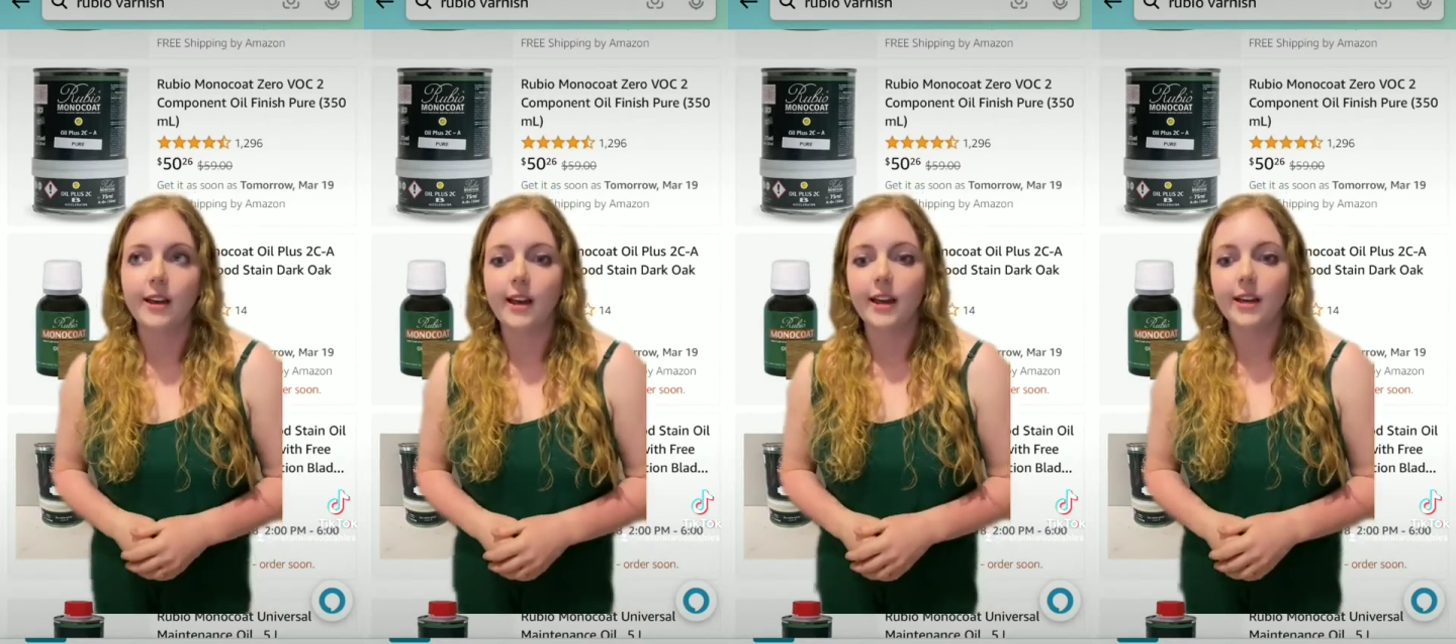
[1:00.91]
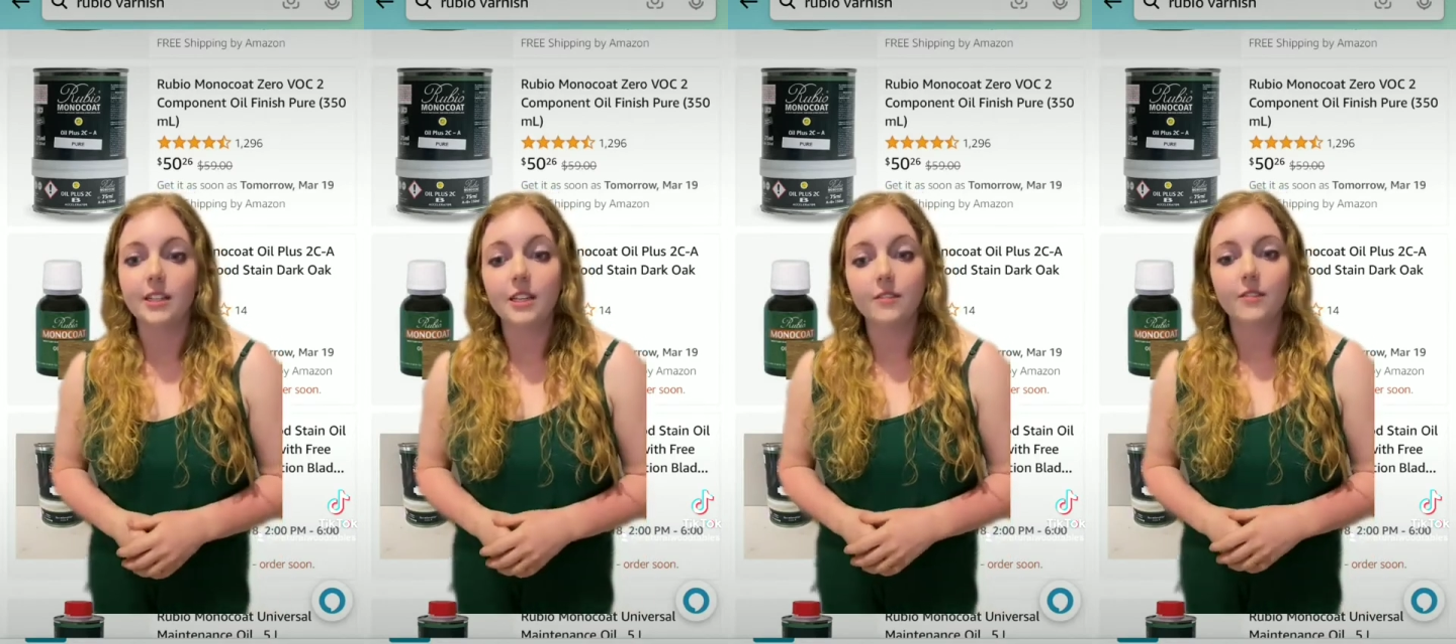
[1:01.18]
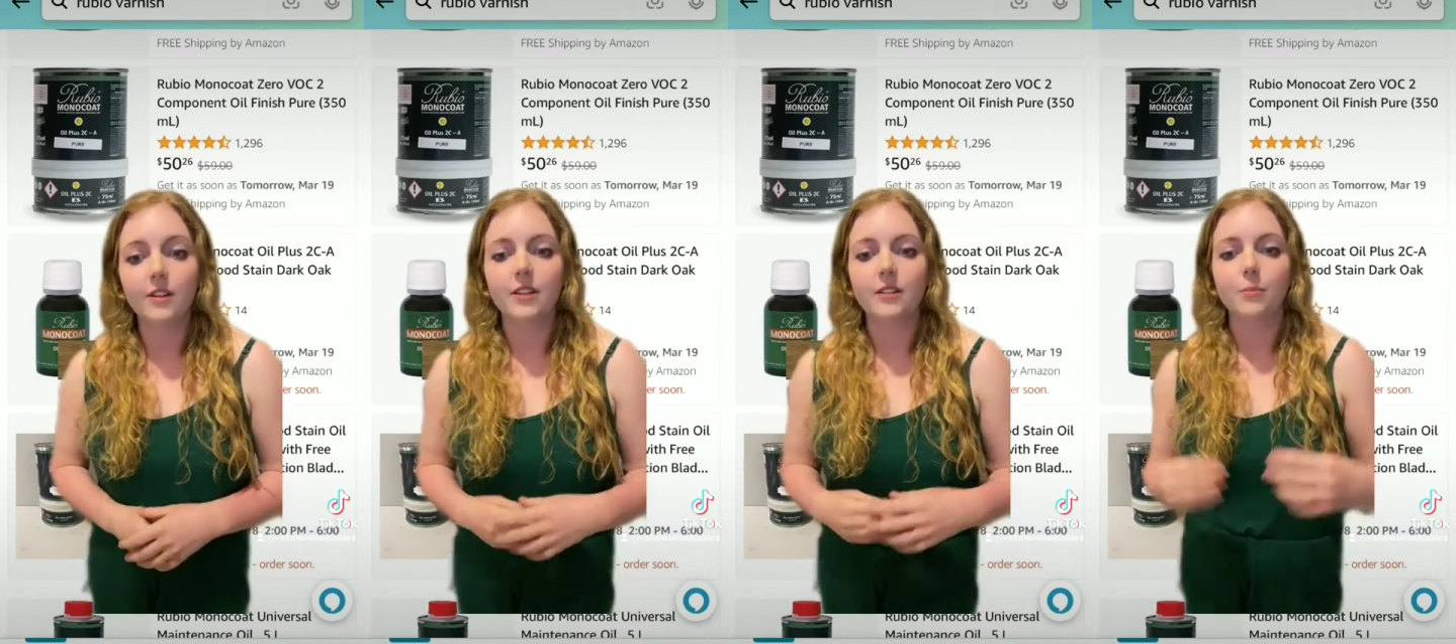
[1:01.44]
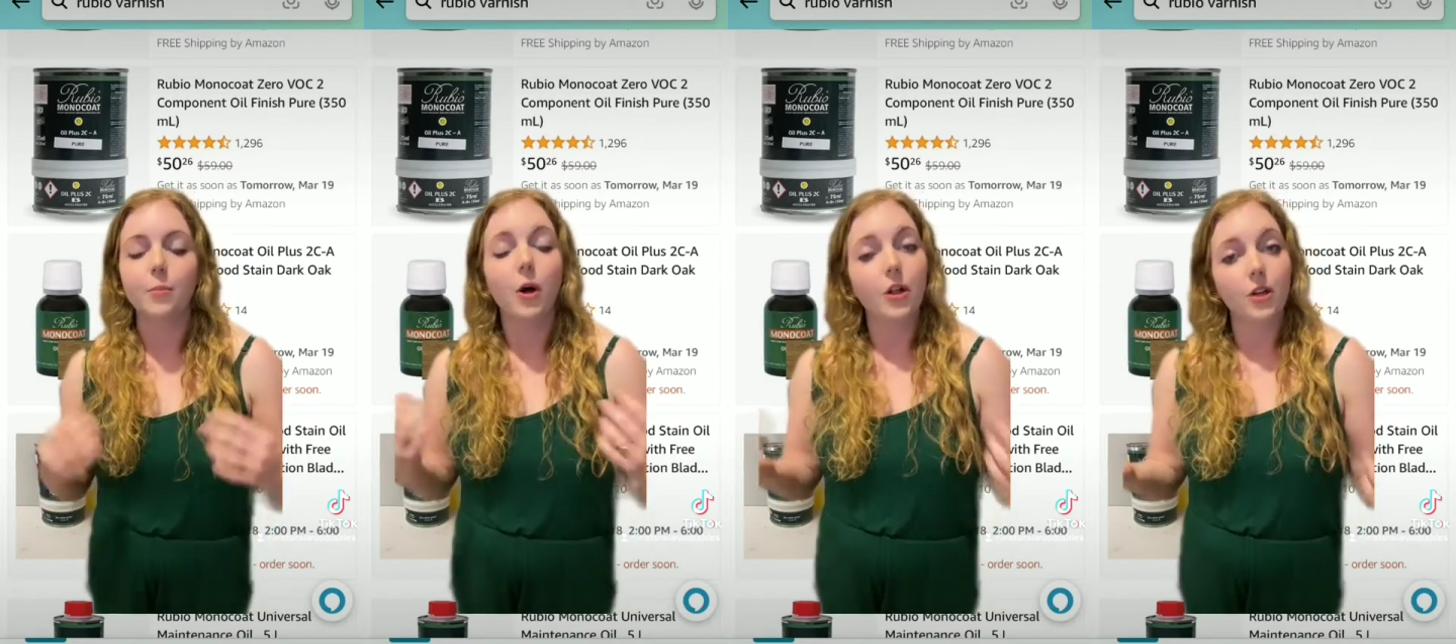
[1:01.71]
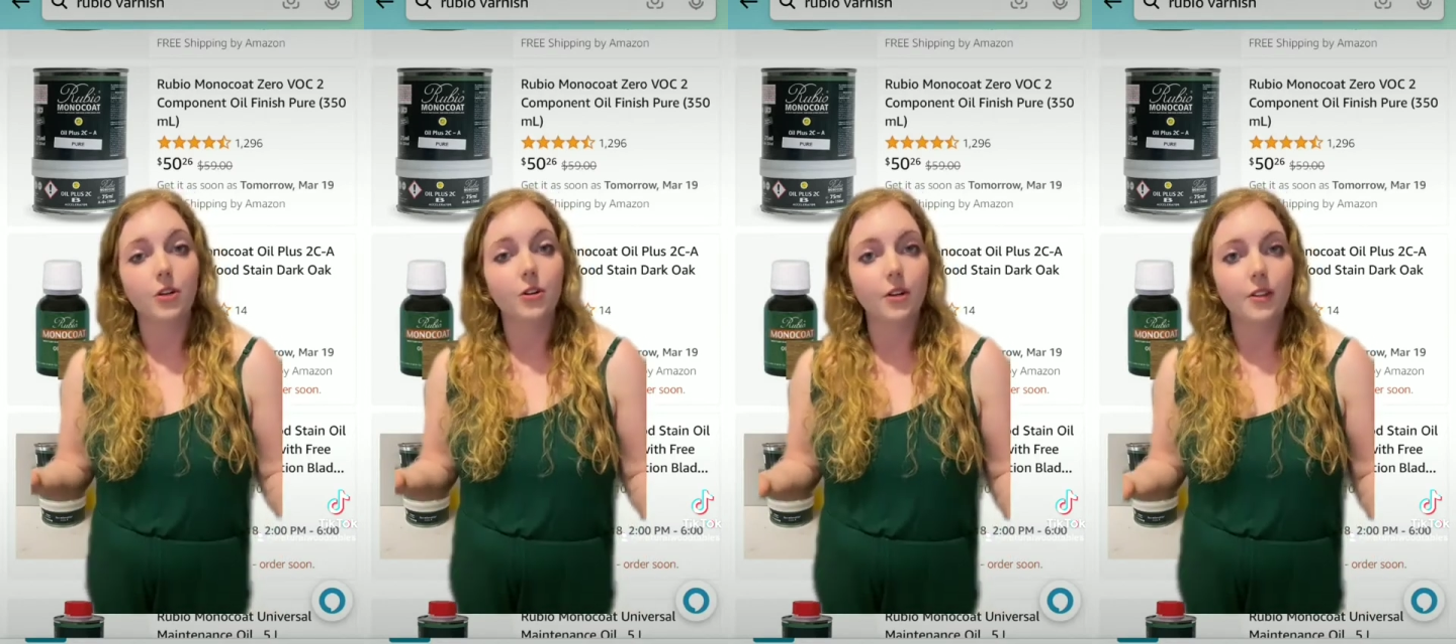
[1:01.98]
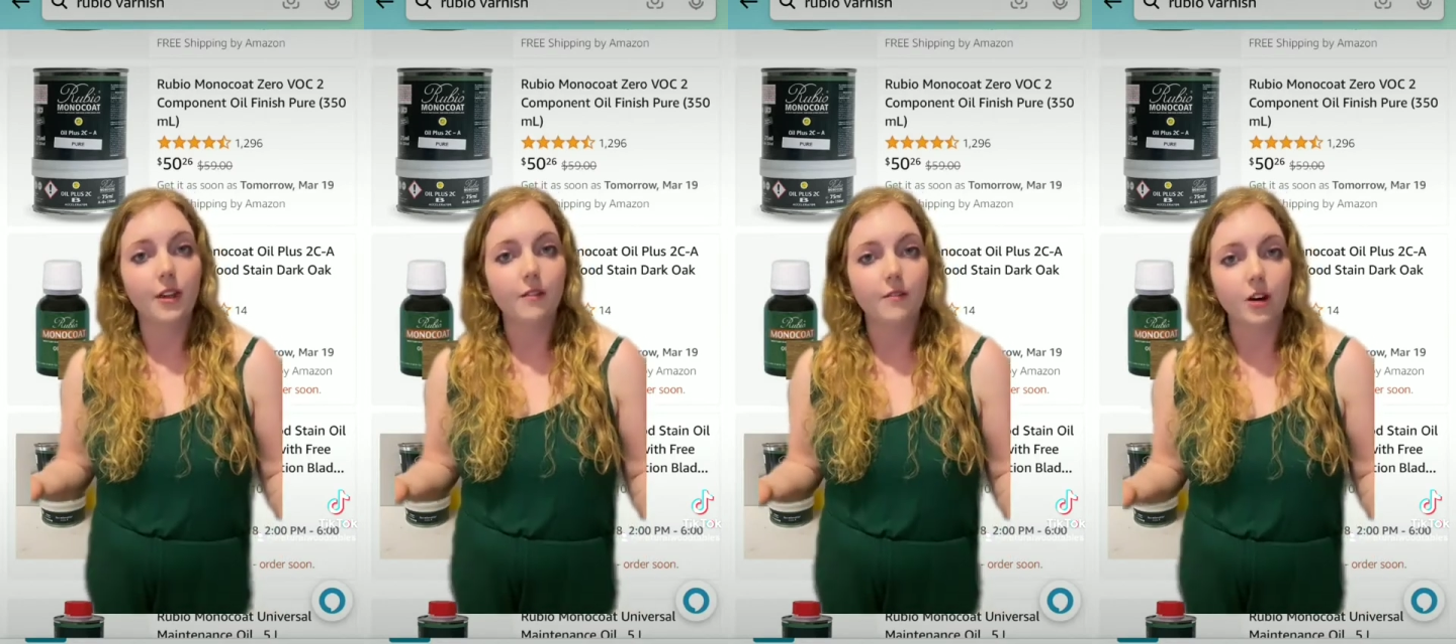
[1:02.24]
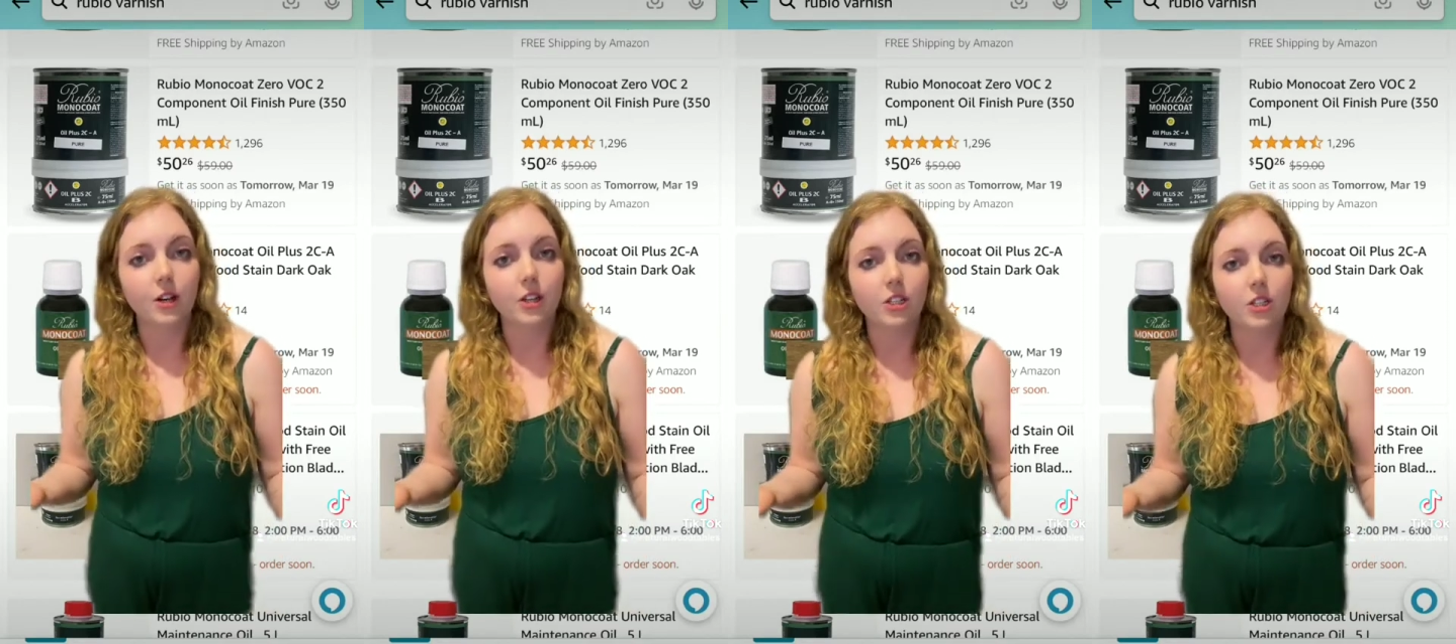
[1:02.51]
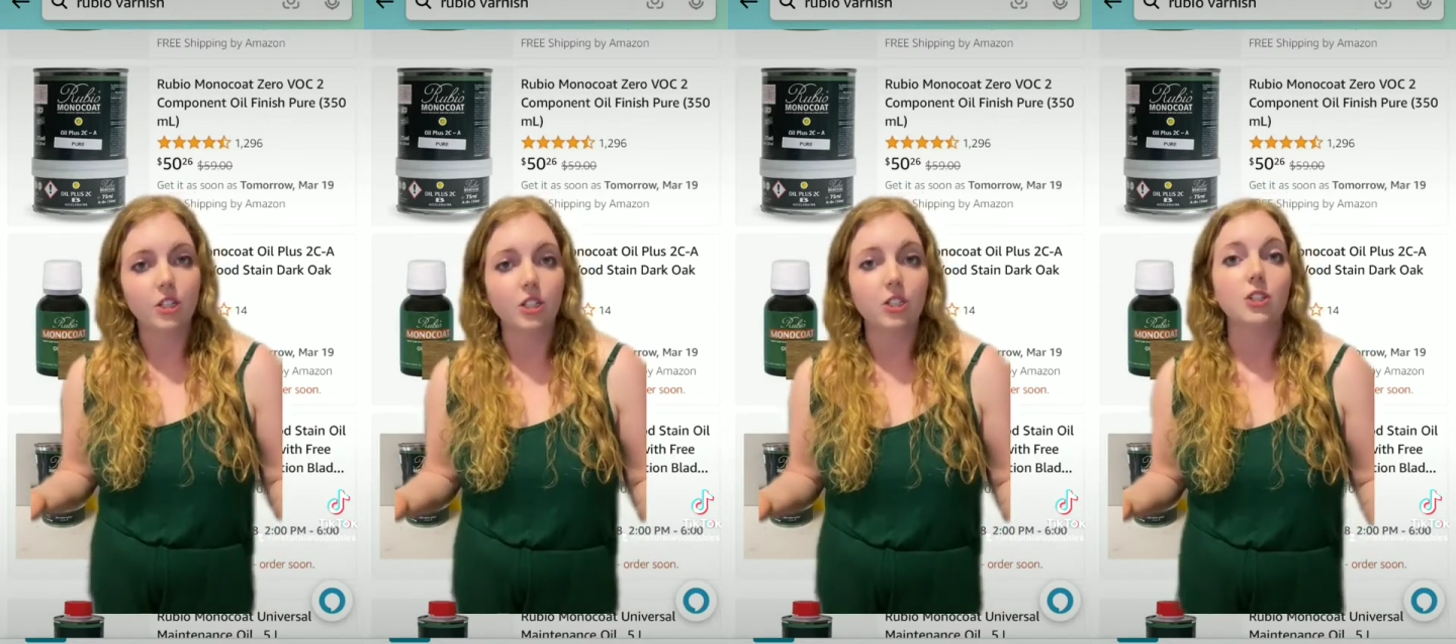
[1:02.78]
and even polyurethane varnish
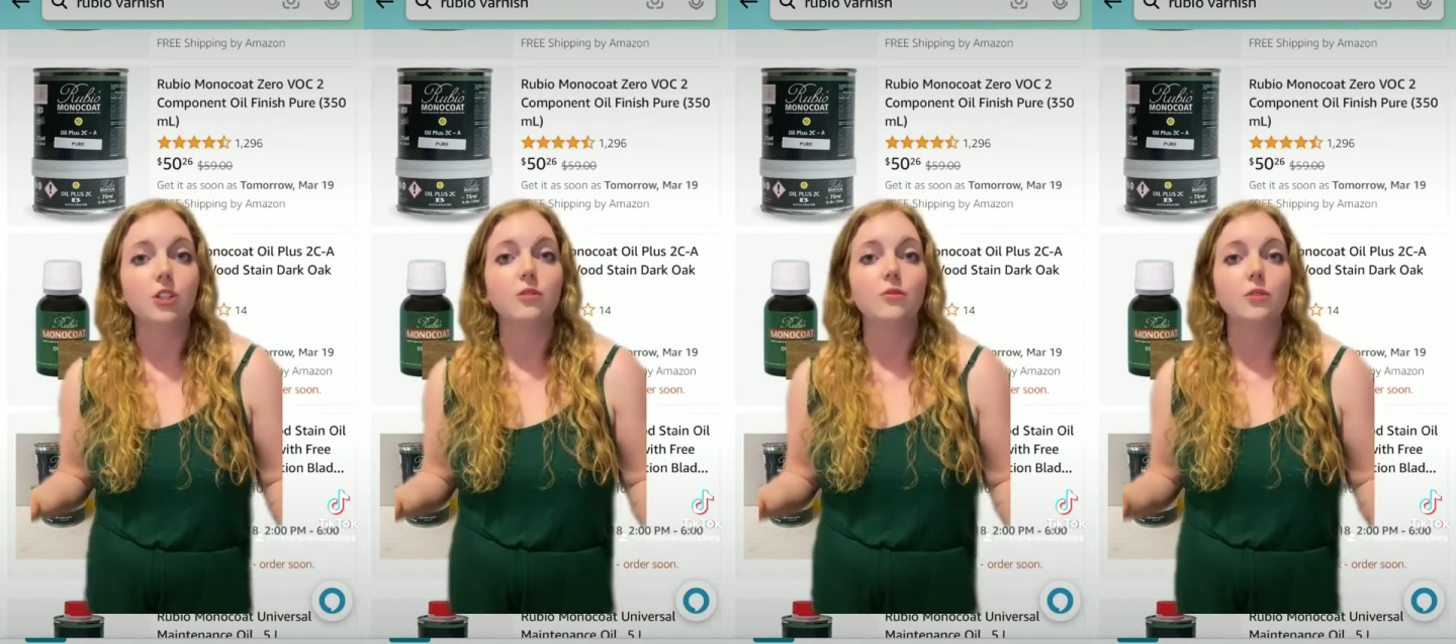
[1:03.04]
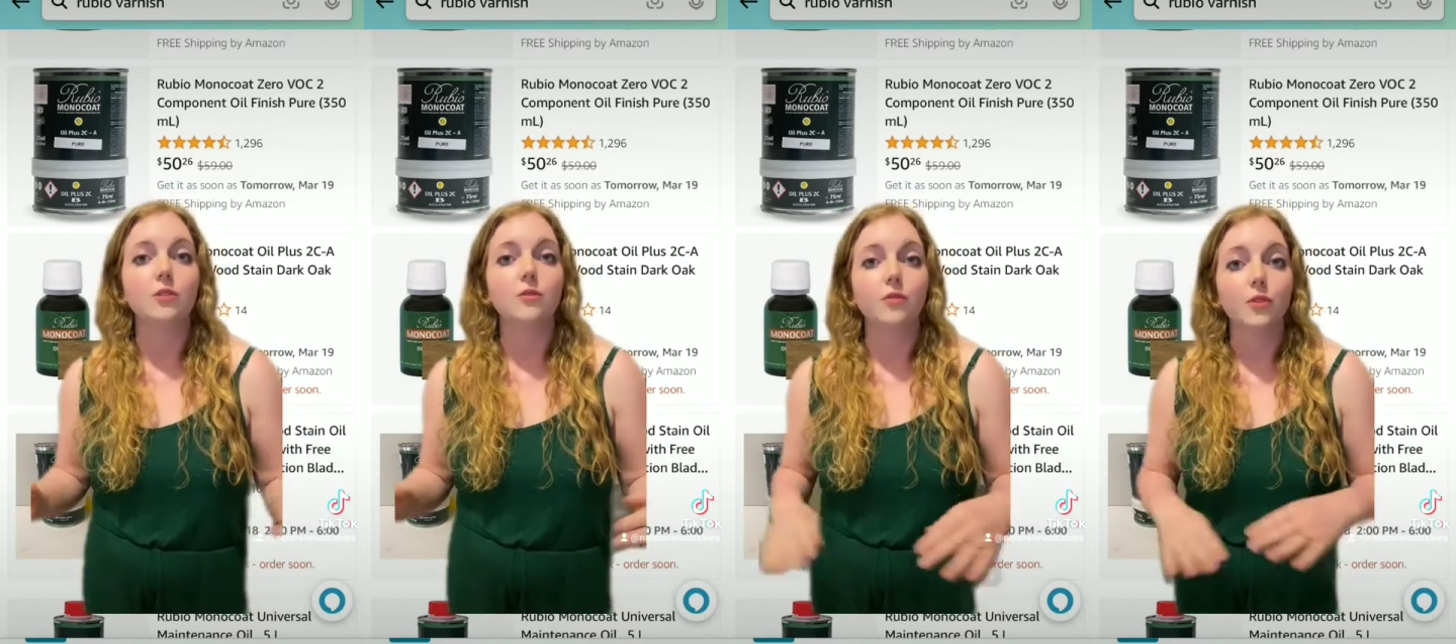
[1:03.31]
that's used for